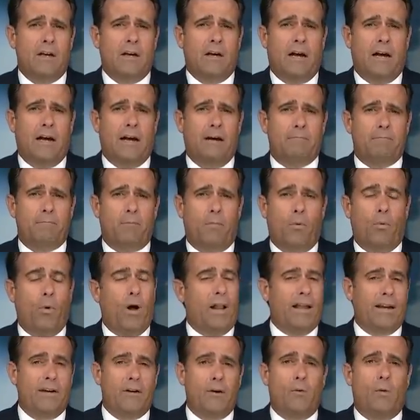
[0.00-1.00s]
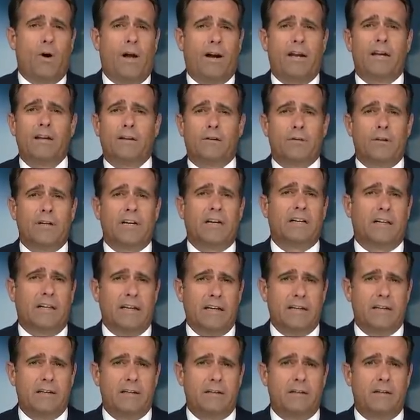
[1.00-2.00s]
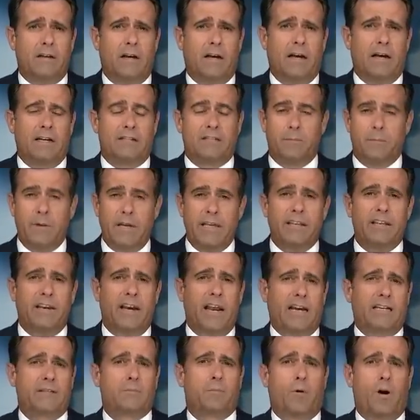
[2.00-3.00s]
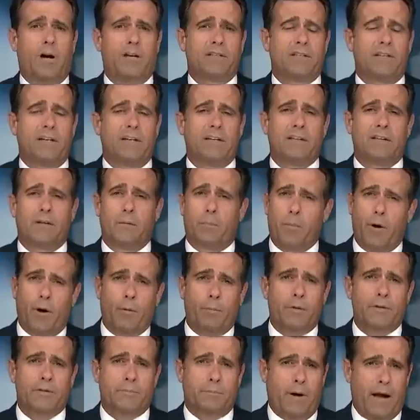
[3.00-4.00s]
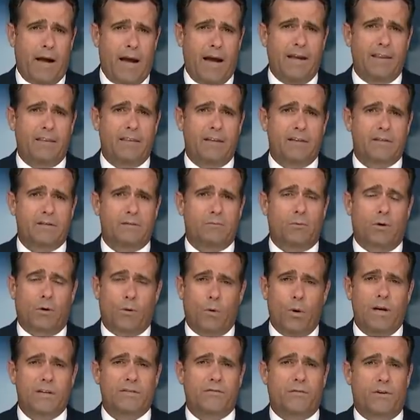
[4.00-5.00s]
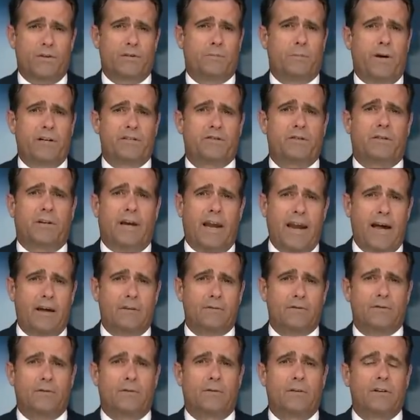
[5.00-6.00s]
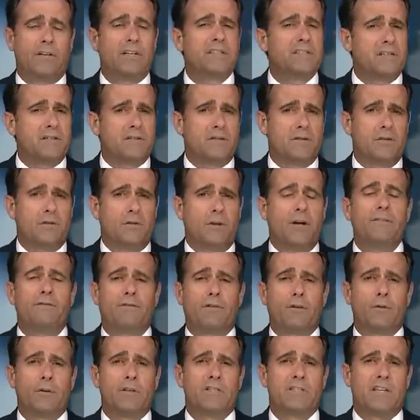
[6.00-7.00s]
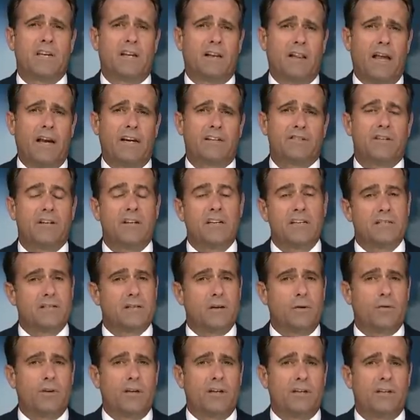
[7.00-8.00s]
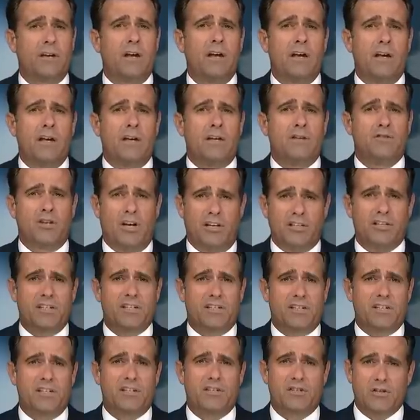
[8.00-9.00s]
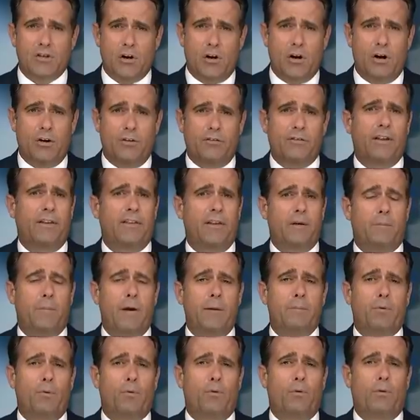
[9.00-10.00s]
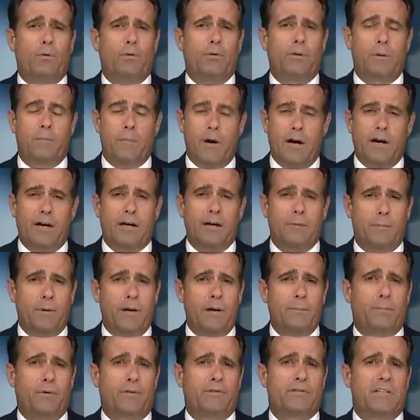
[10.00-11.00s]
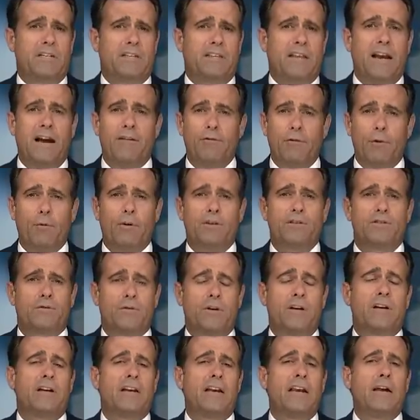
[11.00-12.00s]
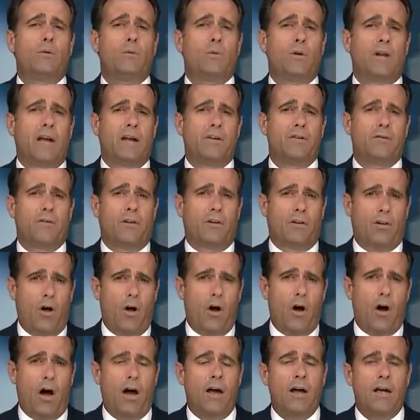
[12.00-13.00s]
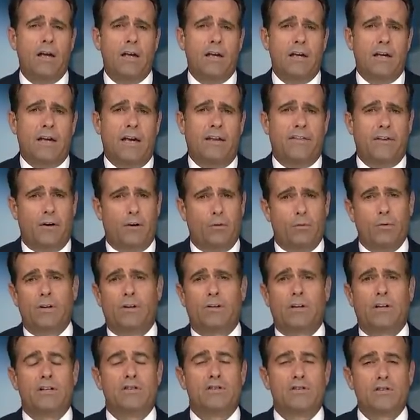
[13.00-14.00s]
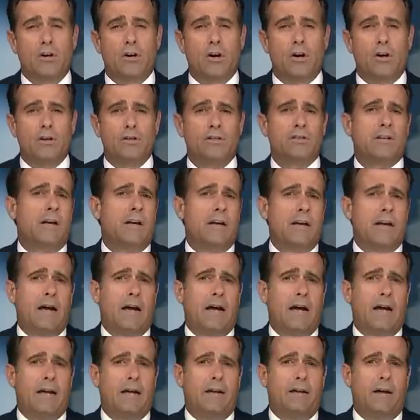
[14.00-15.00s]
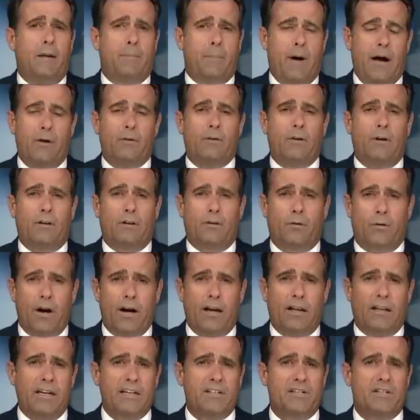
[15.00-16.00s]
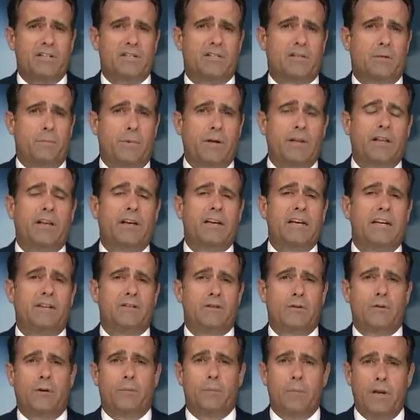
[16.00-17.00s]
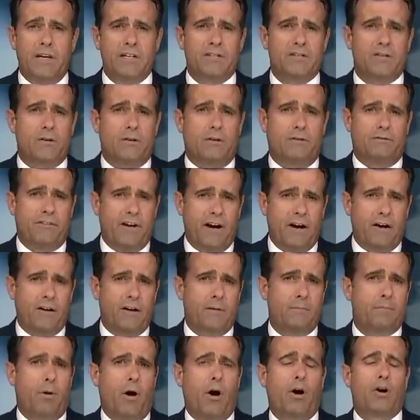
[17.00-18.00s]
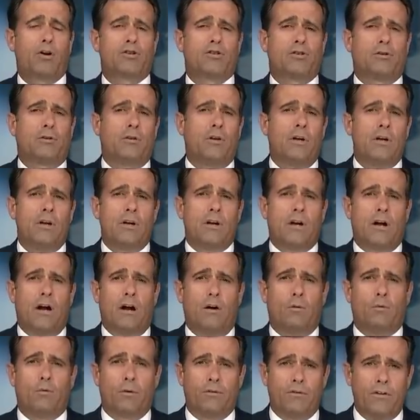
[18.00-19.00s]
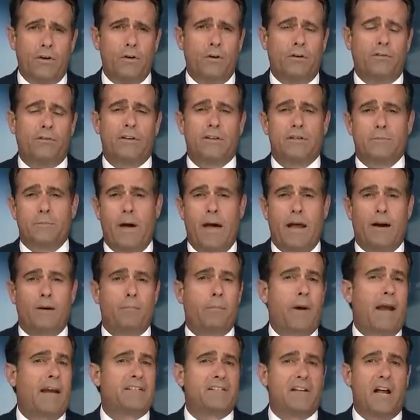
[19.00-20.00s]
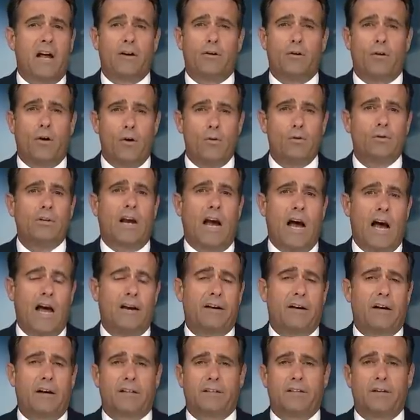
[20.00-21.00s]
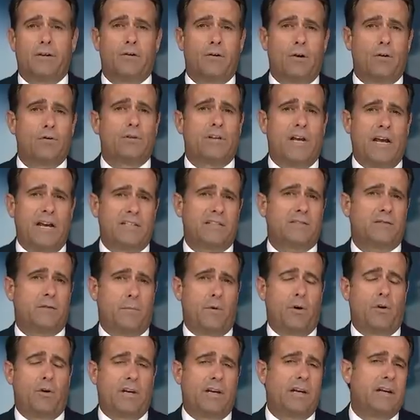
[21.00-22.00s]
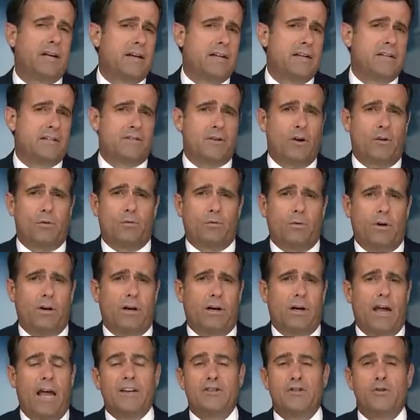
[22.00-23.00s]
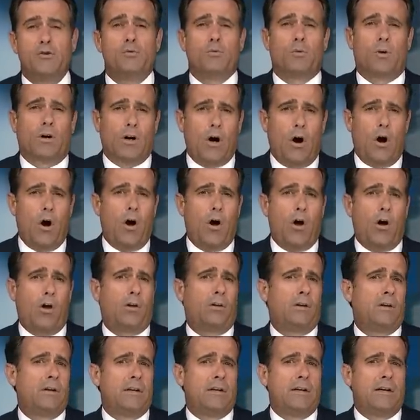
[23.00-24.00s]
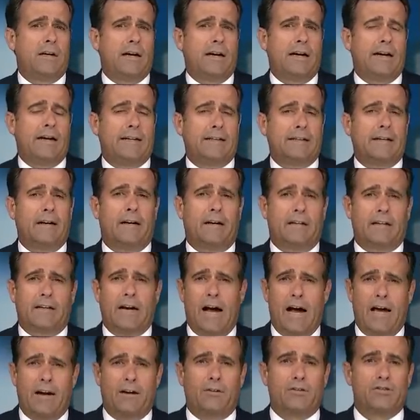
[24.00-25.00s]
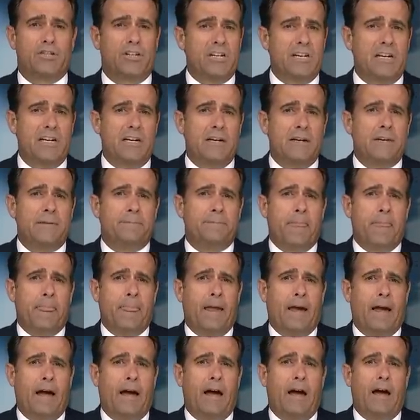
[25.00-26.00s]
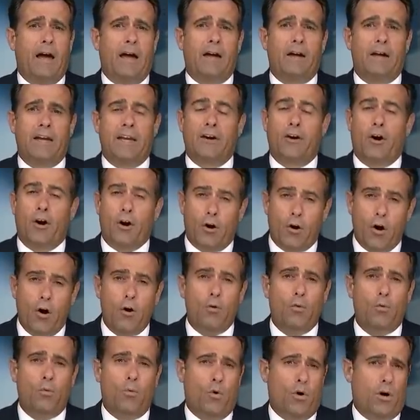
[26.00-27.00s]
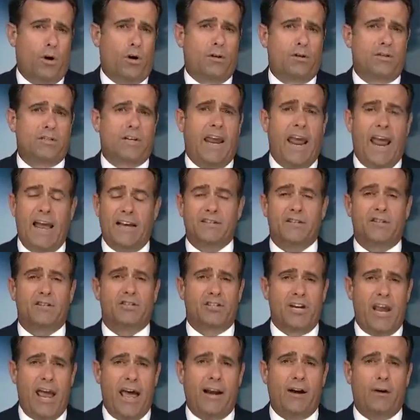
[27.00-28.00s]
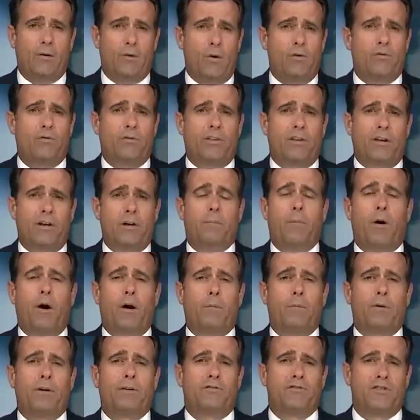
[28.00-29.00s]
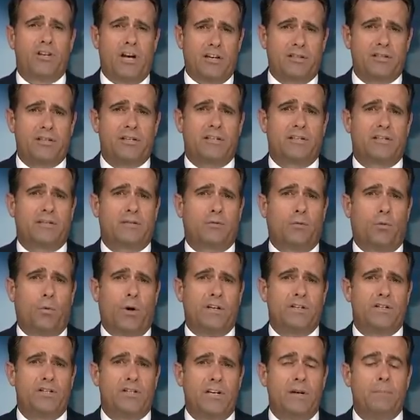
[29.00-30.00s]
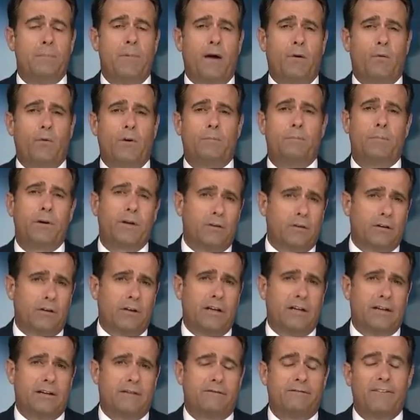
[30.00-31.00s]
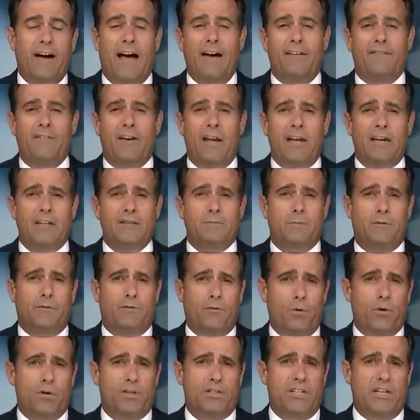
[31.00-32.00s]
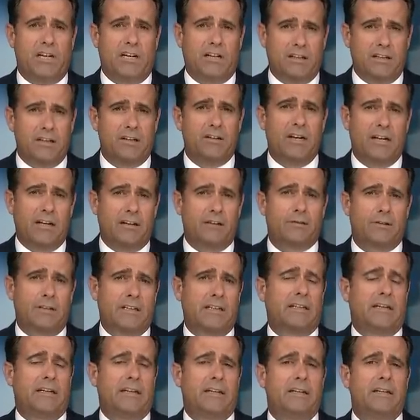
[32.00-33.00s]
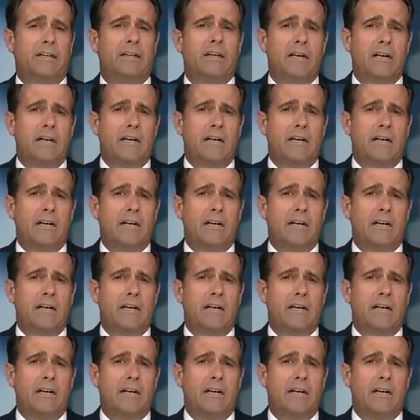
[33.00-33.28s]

um, while I don't want Hillary Clinton uh, to be the next president, the purpose behind this request for a special counsel isn't to influence the election. It's so that justice is served and that people, the American people, see that everyone's treated equally under the law. And there are real concerns uh, about Loretta Lynch's ability to administer a fair and impartial uh, review of this matter based on her own conduct and her own testimony. So, uh, as you recall, uh, uh, Connell, she uh, in her own words, cast a shadow over the Department of Justice when she met with Bill Clinton right. five days before she cleared Hillary Clinton